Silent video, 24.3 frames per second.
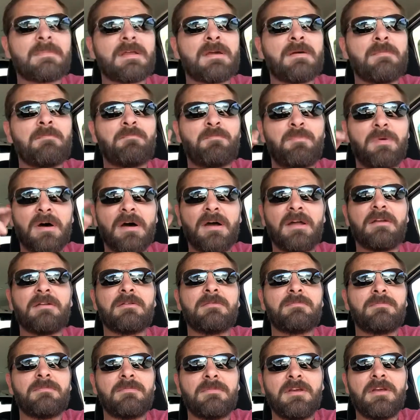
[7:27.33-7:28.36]
But,
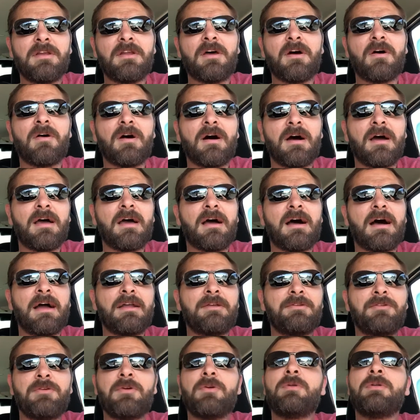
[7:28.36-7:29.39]
you know, I
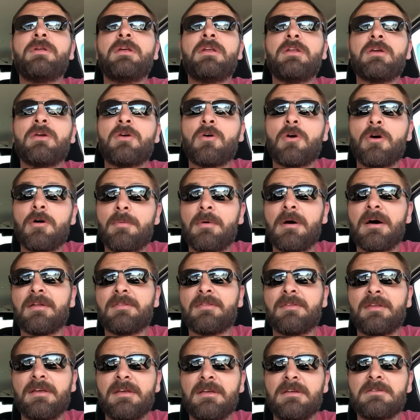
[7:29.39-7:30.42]
do need to go
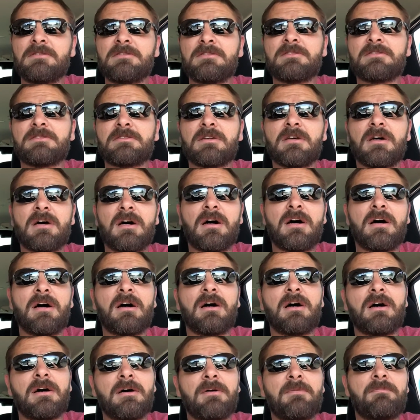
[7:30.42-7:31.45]
about these
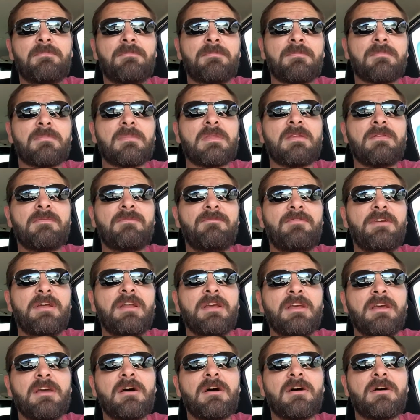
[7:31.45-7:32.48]

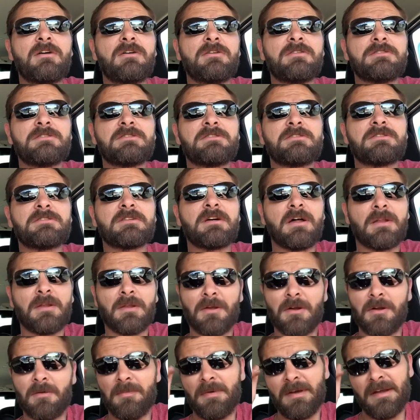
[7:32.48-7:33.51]
videos a
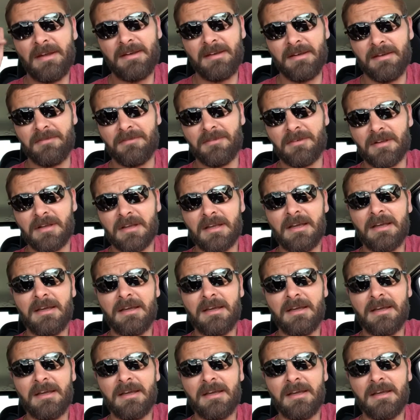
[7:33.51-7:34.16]
little bit differently.